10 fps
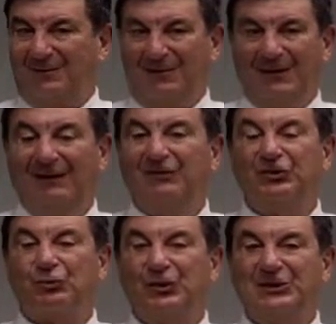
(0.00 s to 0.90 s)
even
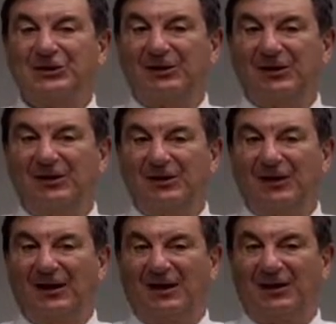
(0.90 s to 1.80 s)
as recently
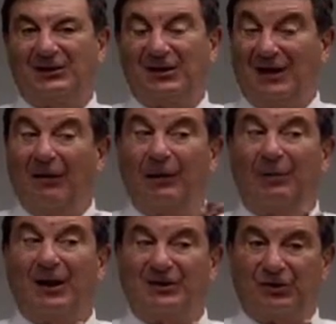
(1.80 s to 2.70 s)
as every
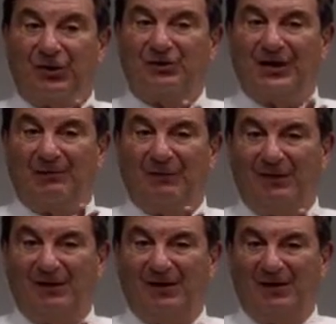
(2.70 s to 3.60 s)
project, all 10 we've
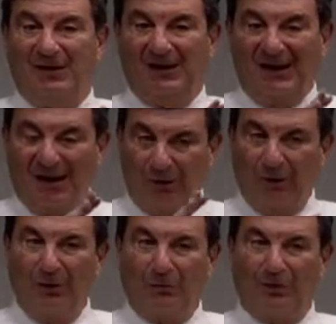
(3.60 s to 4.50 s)
done,
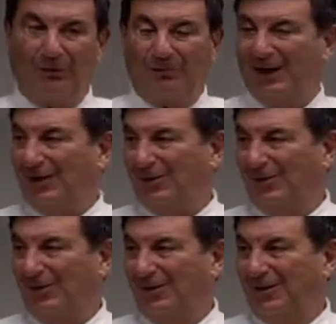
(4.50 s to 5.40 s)
everyone went through a battle.
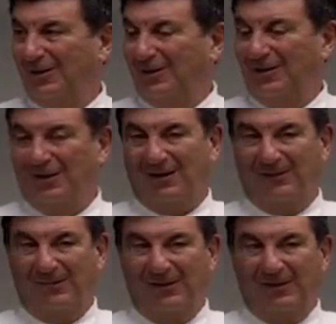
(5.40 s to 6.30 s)

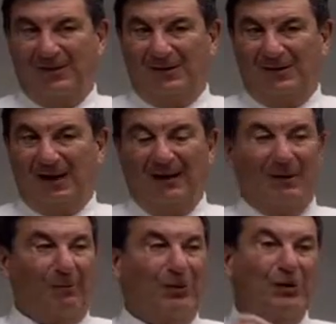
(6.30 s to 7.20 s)
Um, I had my
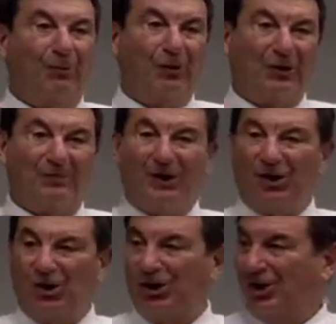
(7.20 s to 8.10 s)
window broken in my
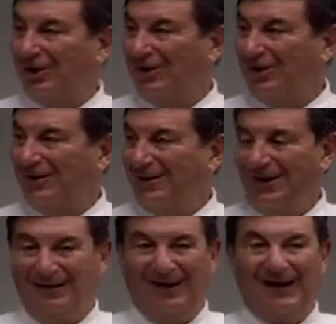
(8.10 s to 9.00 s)
car. I
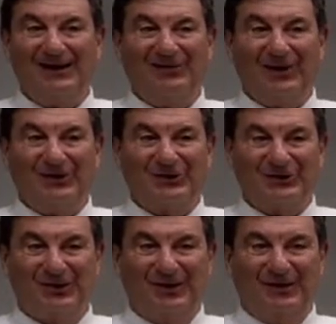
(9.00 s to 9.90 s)
had hate
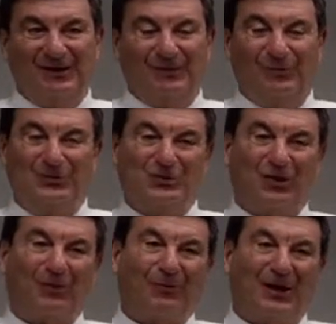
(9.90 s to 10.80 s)
letters. We
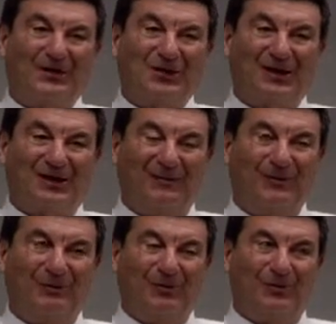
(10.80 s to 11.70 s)
started a project. I had
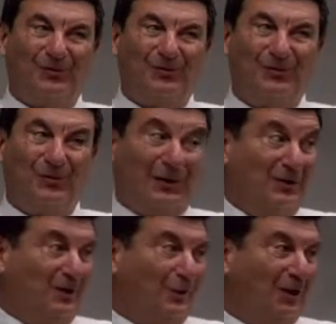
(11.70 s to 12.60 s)
people who I
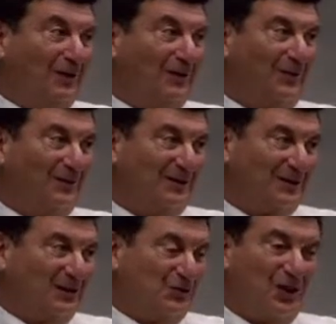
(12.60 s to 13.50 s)
knew well as I
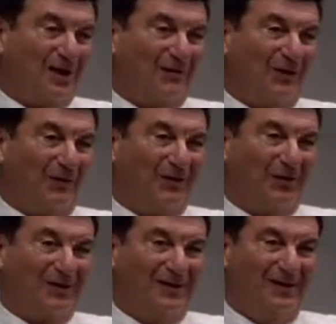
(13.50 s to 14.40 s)
go jogging around the
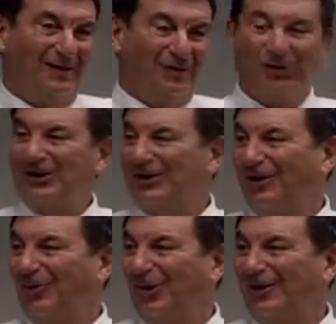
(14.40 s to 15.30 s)
park look the
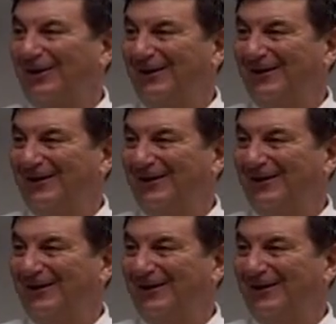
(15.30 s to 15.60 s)
other way